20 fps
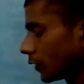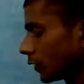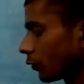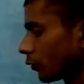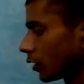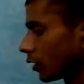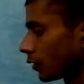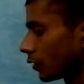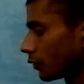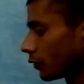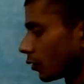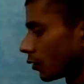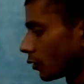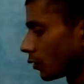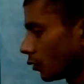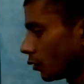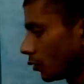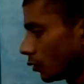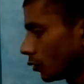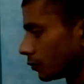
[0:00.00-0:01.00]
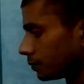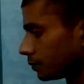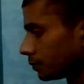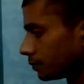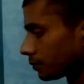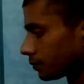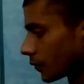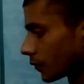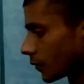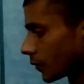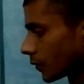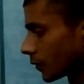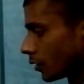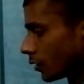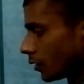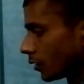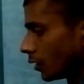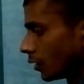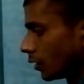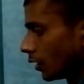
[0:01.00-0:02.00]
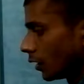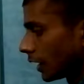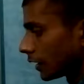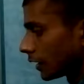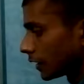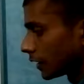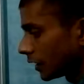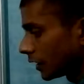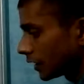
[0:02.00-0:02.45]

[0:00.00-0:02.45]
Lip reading: And then it is asking find what?